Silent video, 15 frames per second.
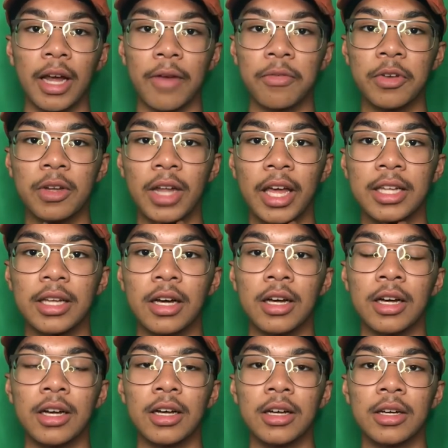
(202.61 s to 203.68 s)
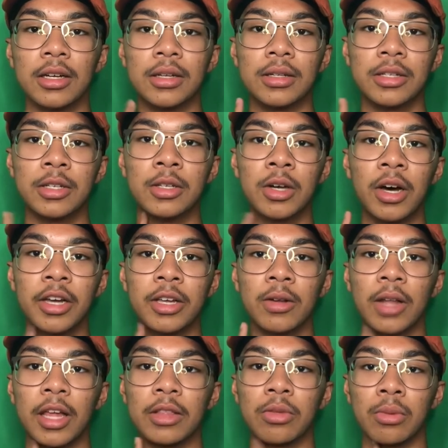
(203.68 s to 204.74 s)
I feel like, you know how your,
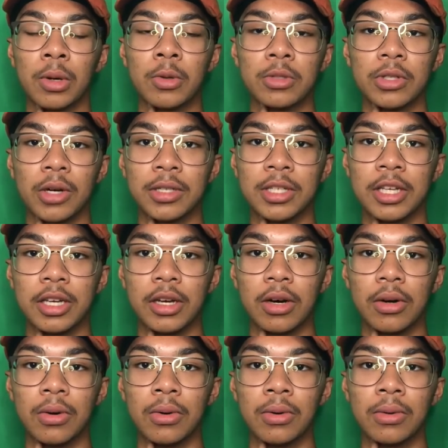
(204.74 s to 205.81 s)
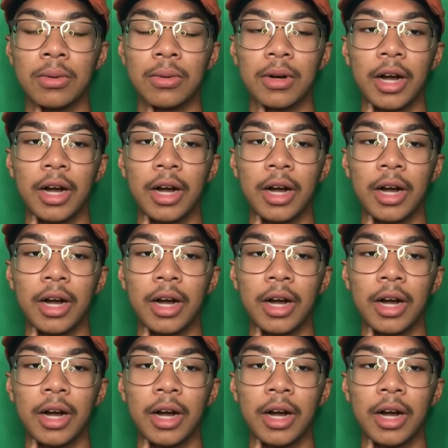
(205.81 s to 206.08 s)
like, throat starts to get cold,